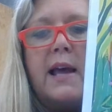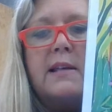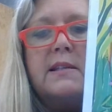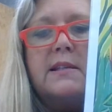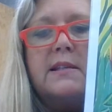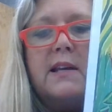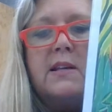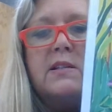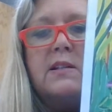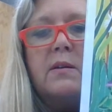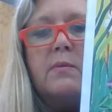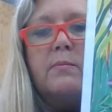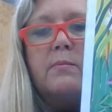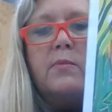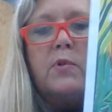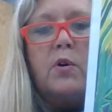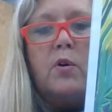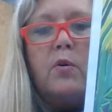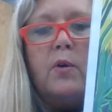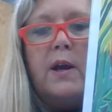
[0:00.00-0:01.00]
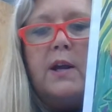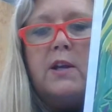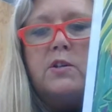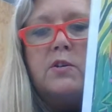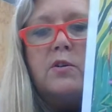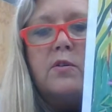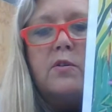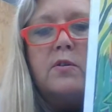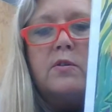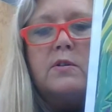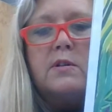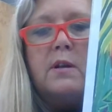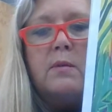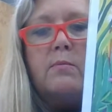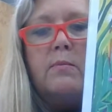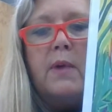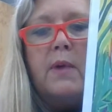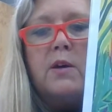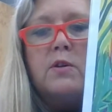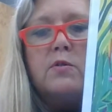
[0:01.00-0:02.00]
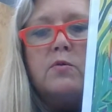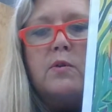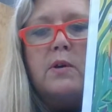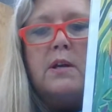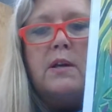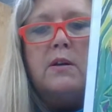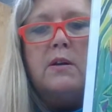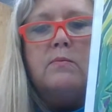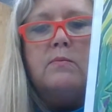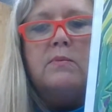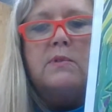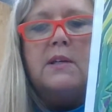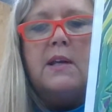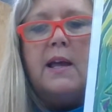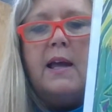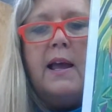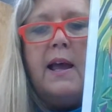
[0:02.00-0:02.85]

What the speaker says: I see some creatures and mushrooms.